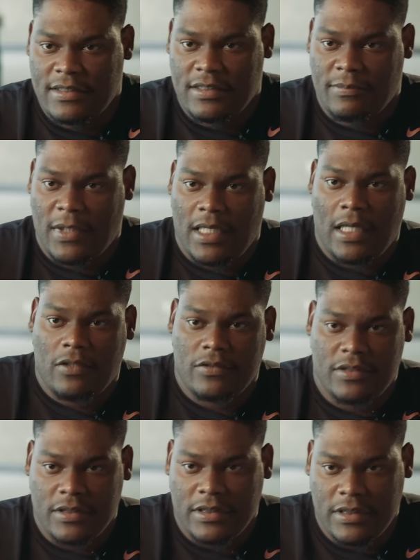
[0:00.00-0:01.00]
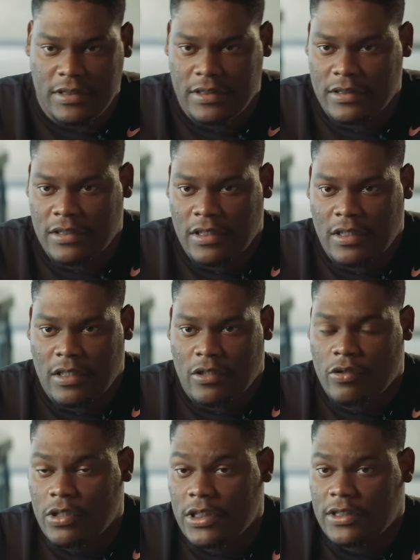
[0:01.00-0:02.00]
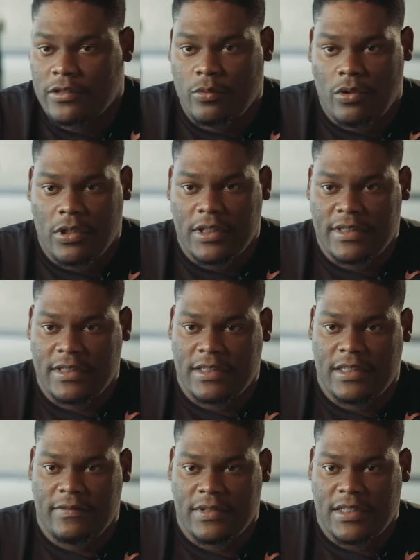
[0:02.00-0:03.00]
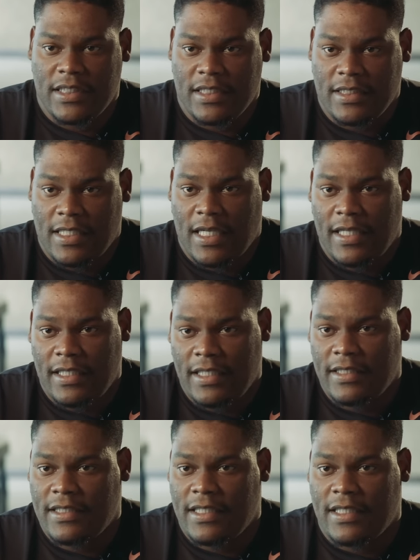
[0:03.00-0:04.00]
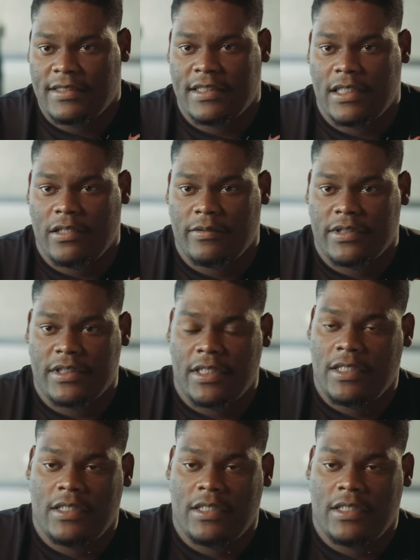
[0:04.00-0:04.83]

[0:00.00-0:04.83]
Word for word: seeing my house uh, going underwater, seeing everything that I had, that I cherished,